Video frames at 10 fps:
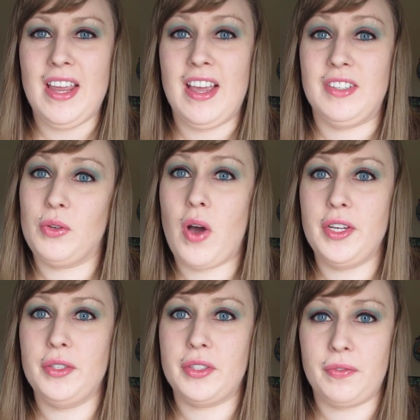So I
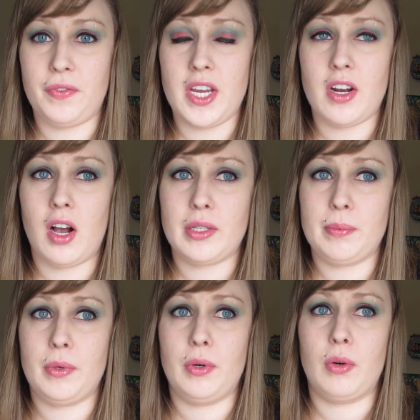used to feed
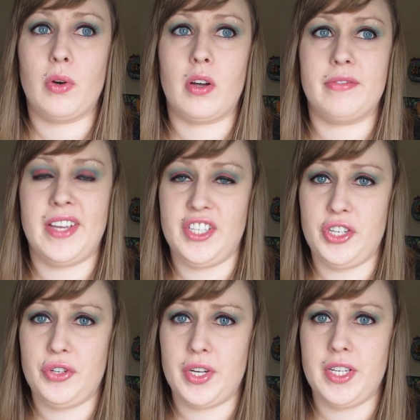Oxbow
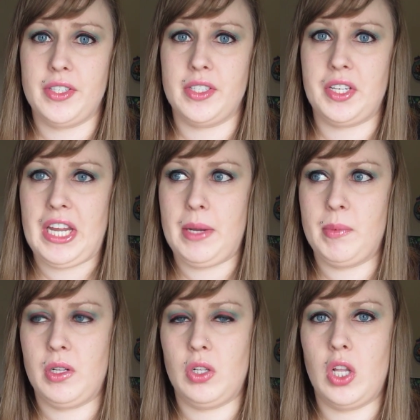veggie treats. They came
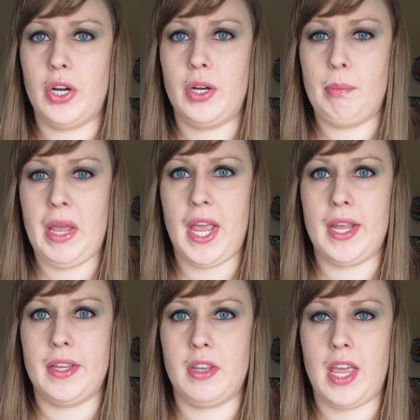in a little
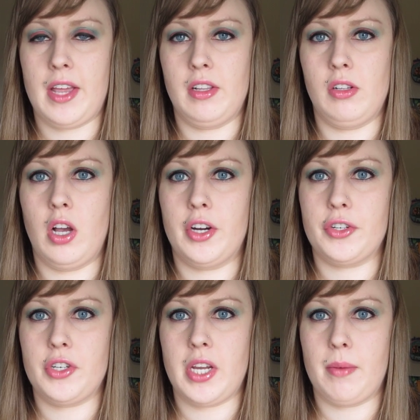bag and they had a little
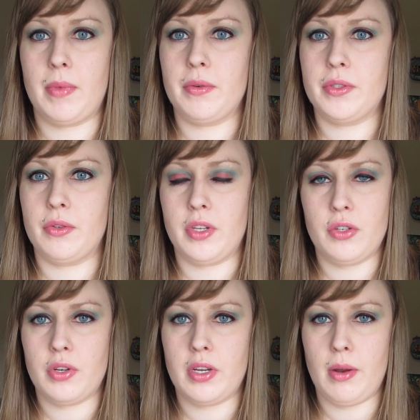heart shape. That was the only
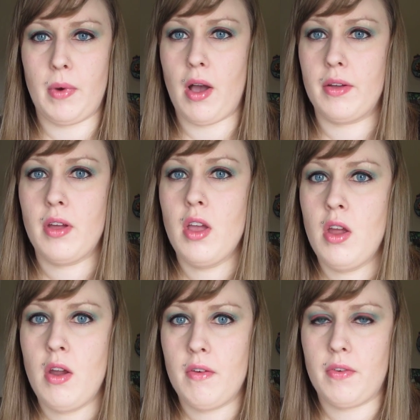treat I bought
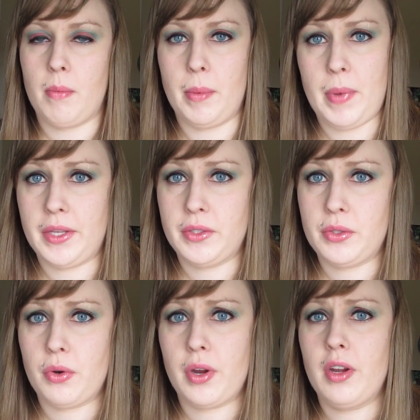from the pet
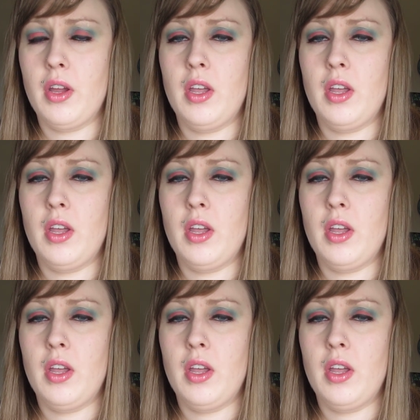store.